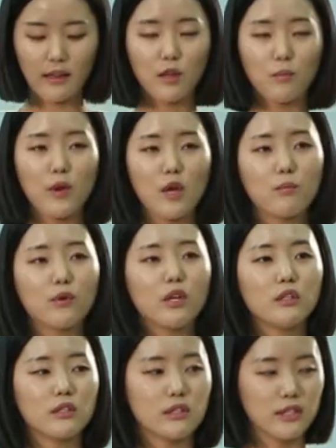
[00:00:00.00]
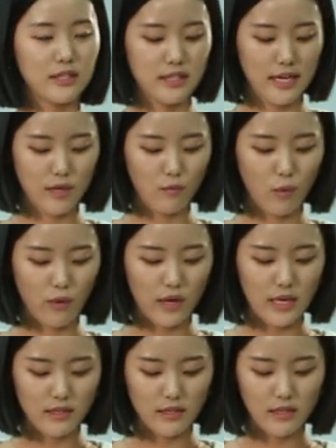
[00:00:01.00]
let the people understand more
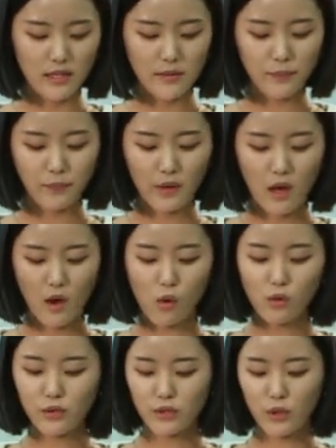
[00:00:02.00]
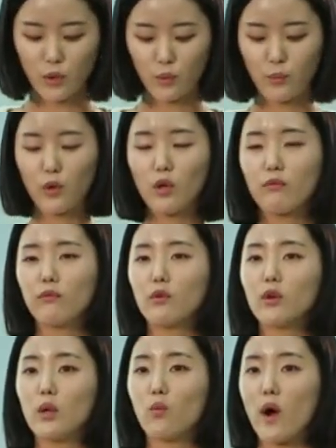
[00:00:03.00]
easily. Also,
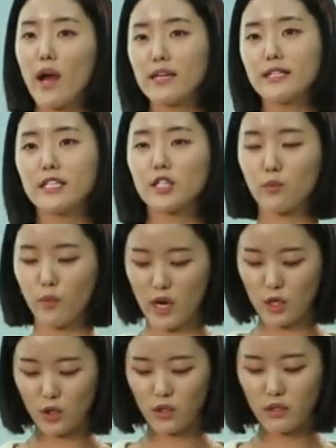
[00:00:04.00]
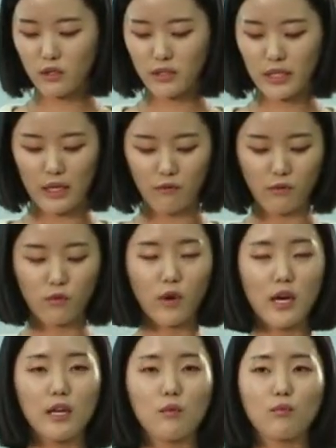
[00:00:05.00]
beautiful and wise expressions give great